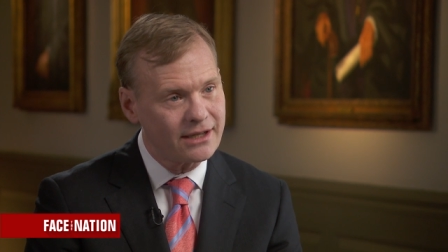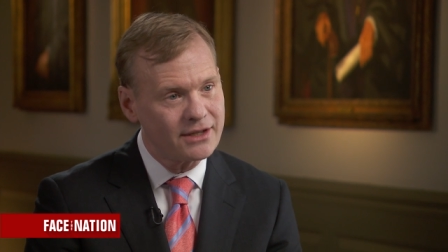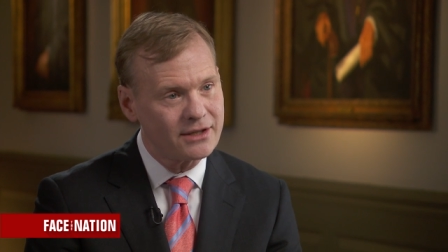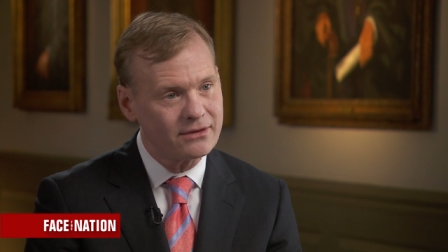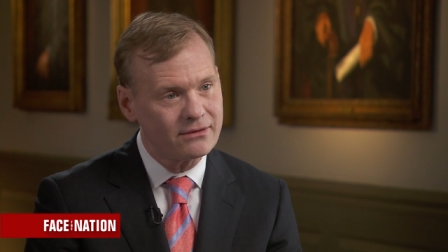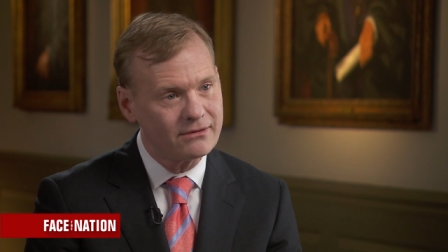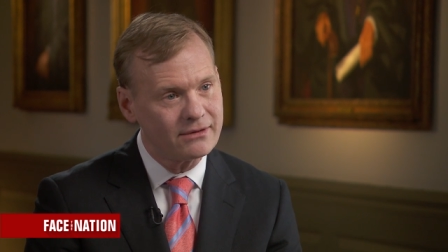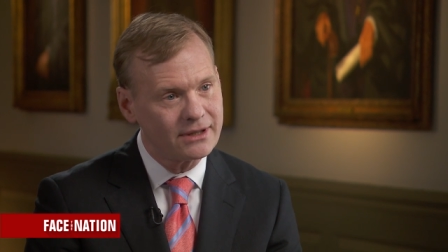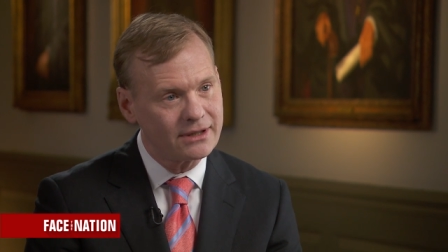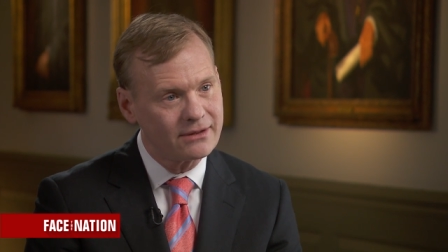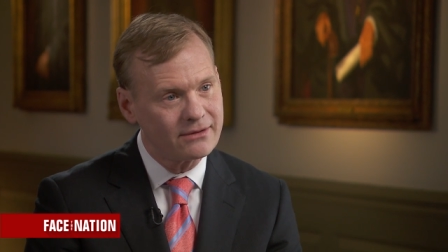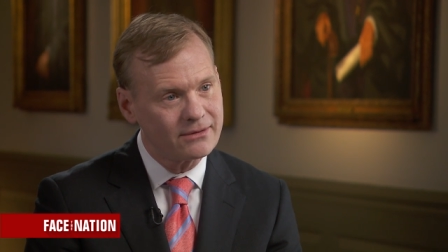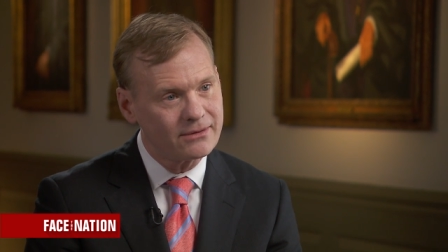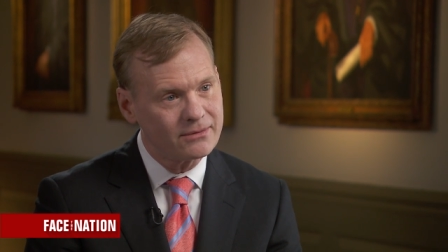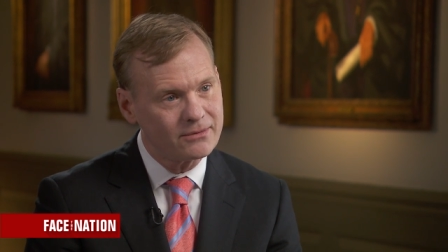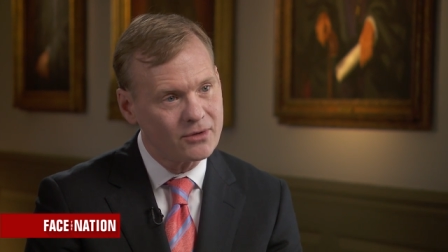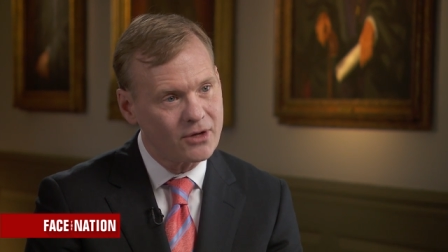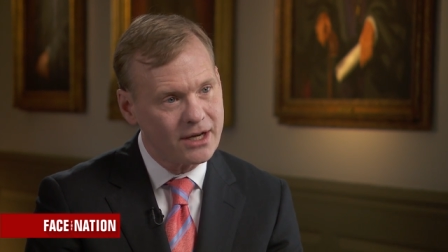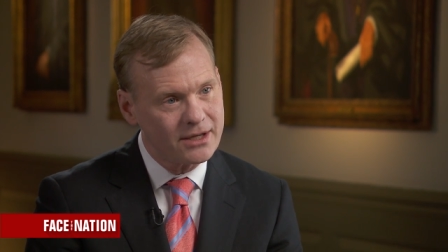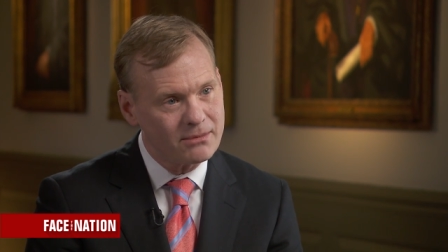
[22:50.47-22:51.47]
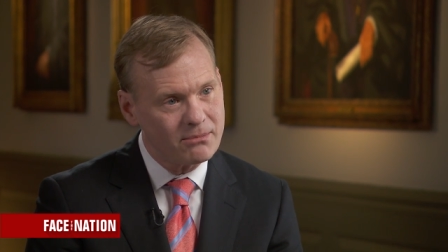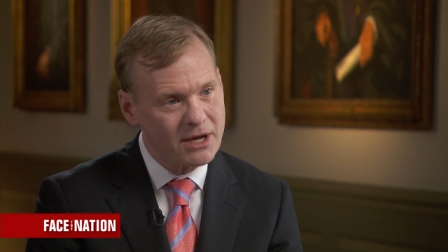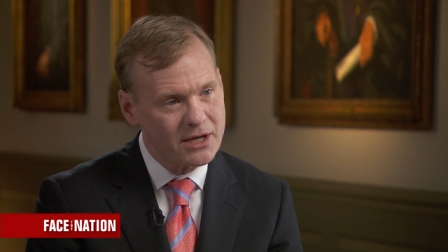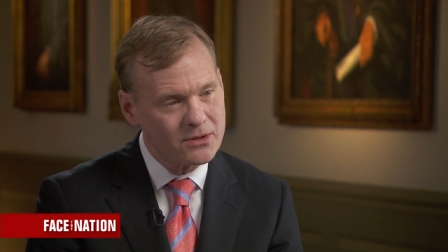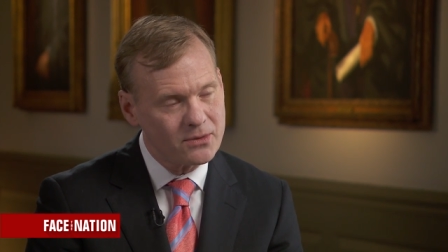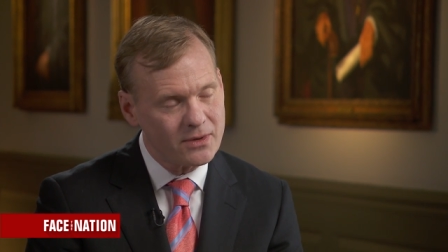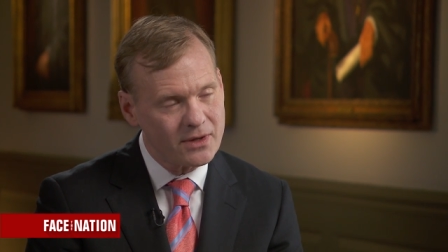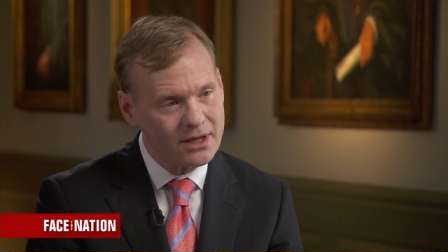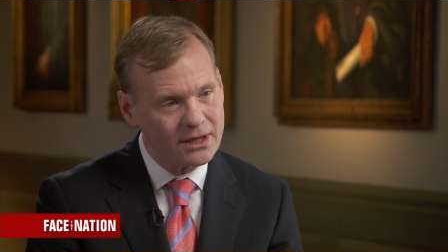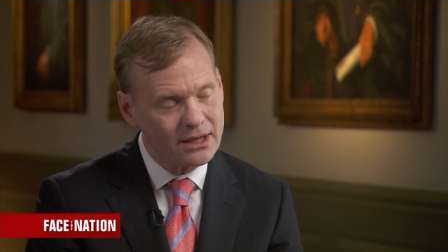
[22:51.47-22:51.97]
un, uh, tried to
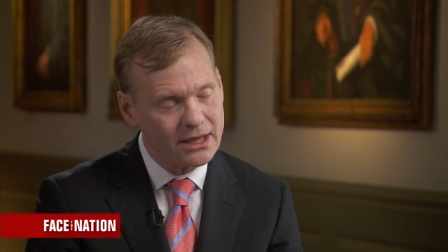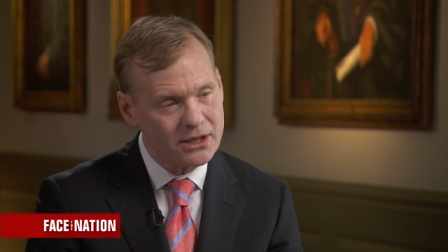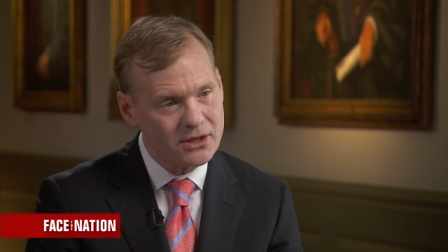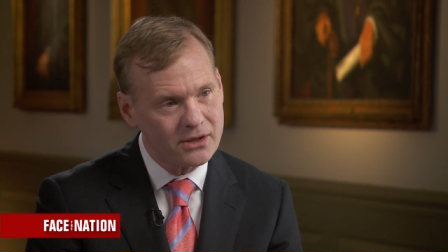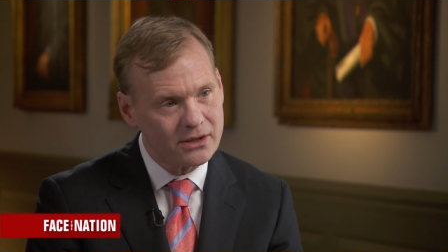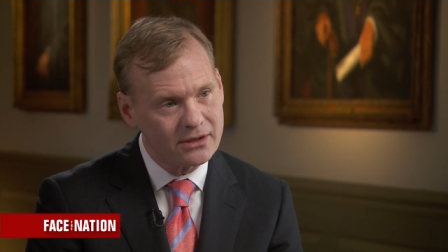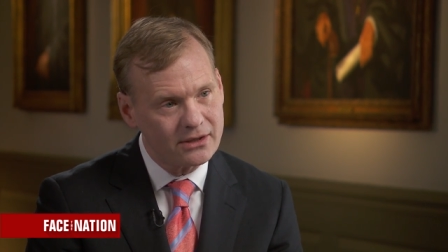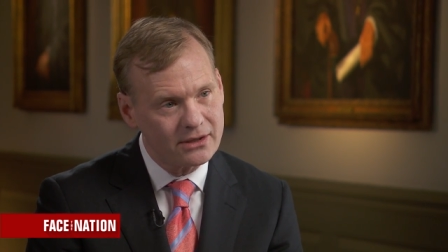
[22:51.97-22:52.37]
mess with an election?